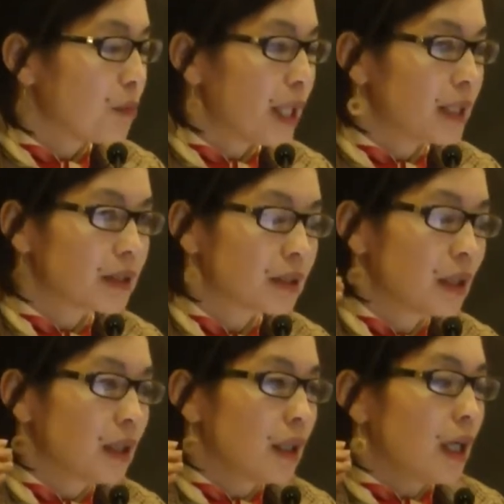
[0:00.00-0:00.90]
But
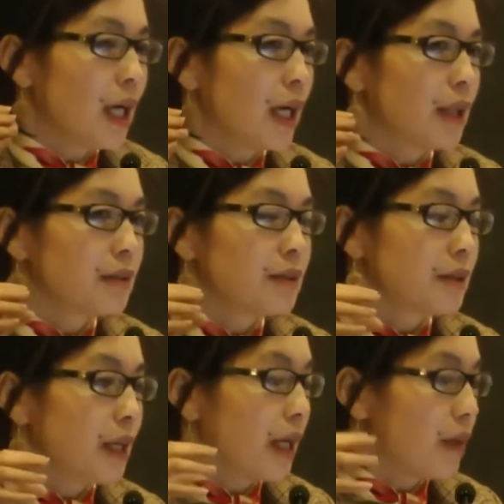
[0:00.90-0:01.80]

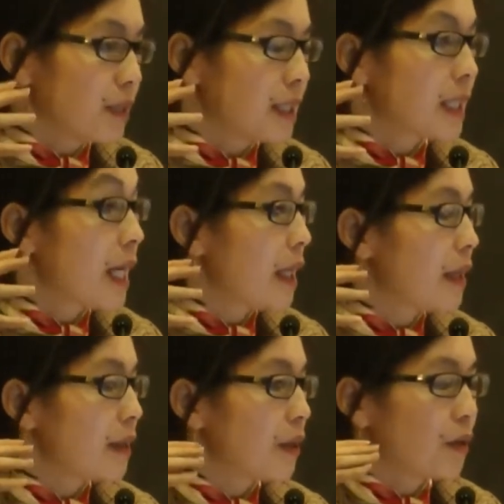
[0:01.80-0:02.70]
I would
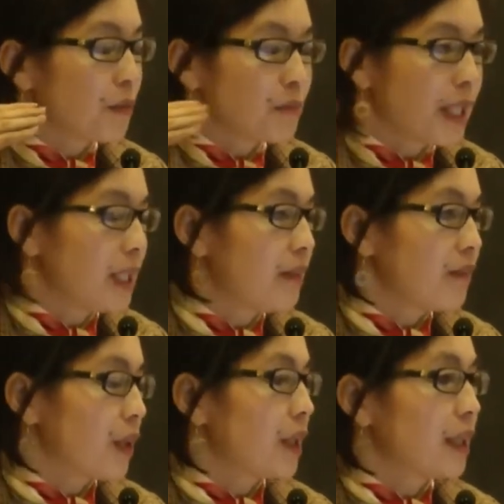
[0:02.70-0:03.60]
say there are many
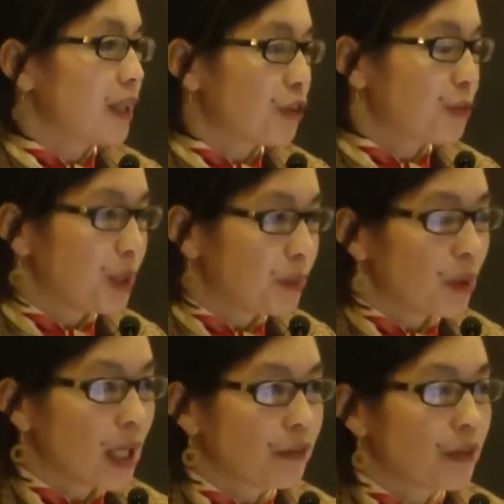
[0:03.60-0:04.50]
very clever
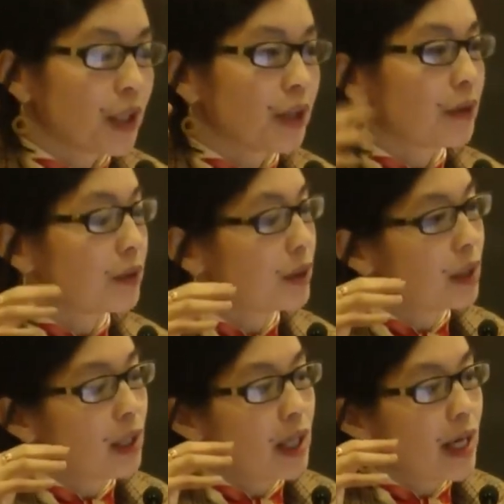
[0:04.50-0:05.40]
people out there,
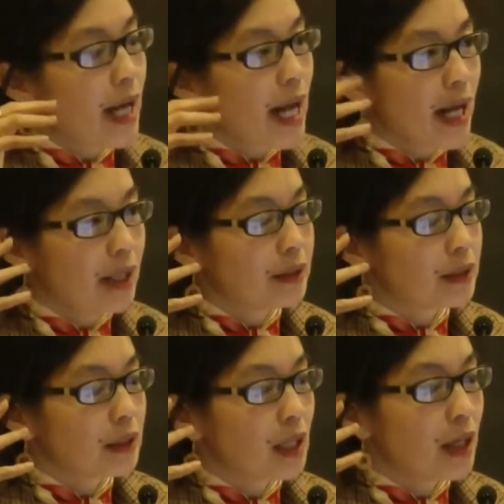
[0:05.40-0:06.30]

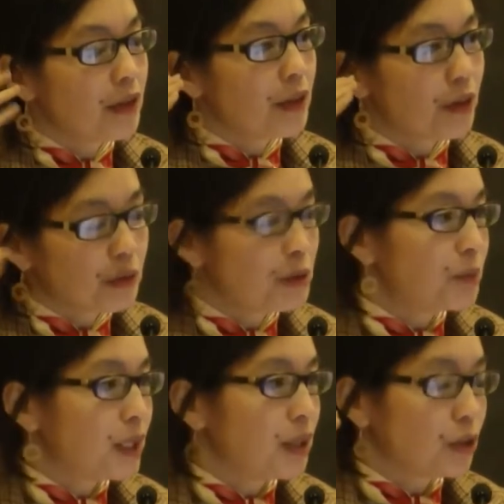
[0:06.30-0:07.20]
and there
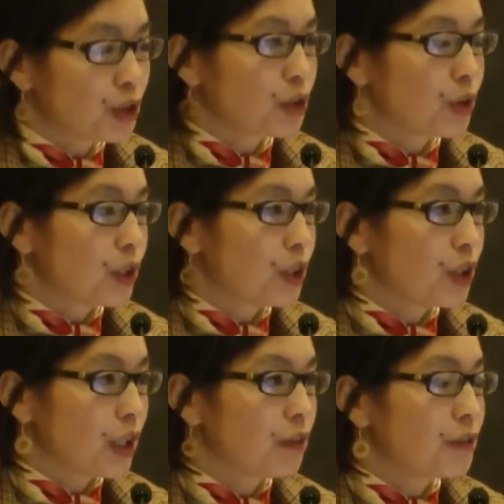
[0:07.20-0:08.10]
would be no
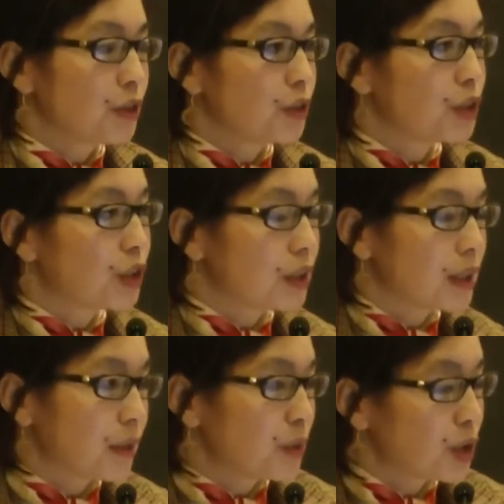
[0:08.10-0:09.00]
shortage of
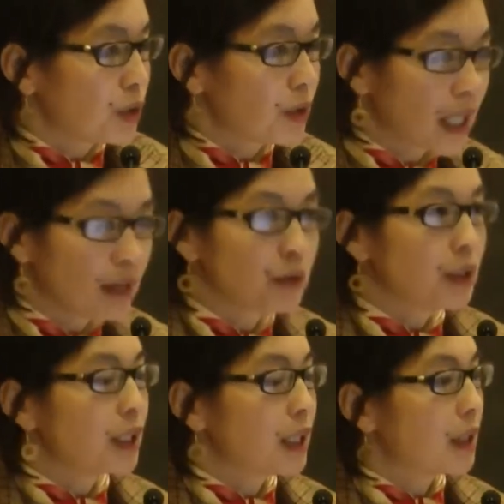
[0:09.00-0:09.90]
solutions, I'm sure, that
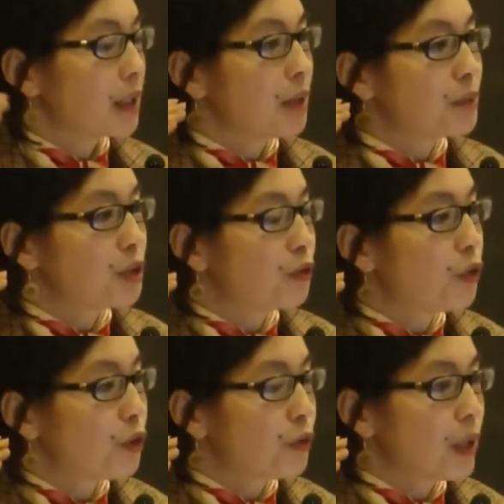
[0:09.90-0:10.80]
would come to the
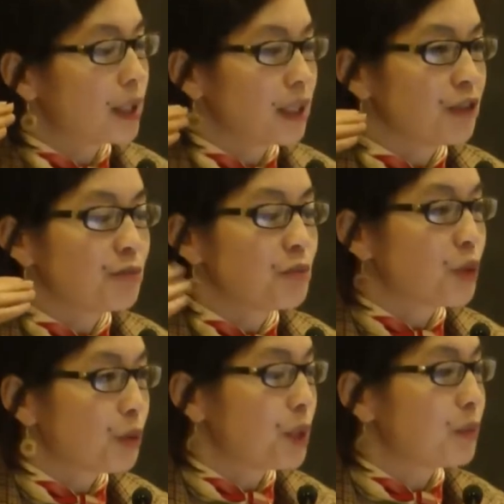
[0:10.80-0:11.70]
forefront if
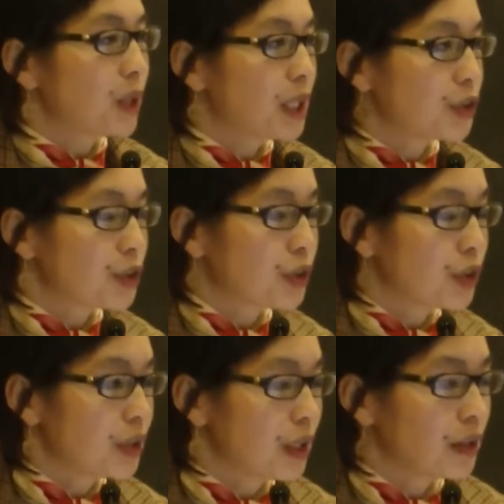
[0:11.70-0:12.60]
more people
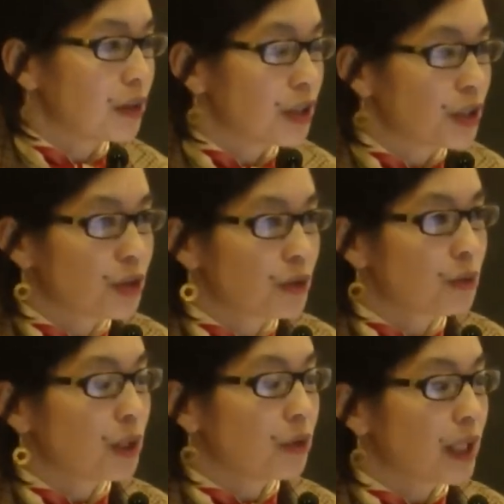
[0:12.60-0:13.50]
understood this
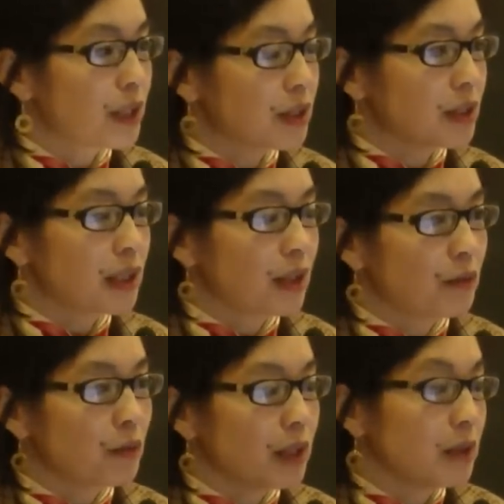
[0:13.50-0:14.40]
real nexus
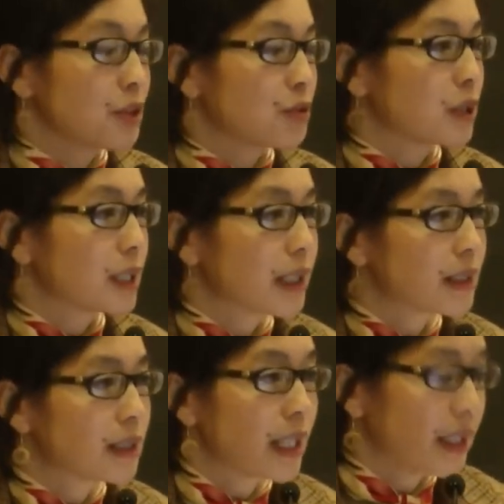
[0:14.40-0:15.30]
and what is really
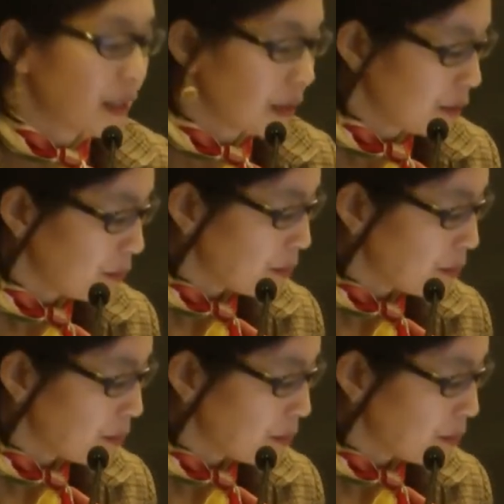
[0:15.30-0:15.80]
at stake.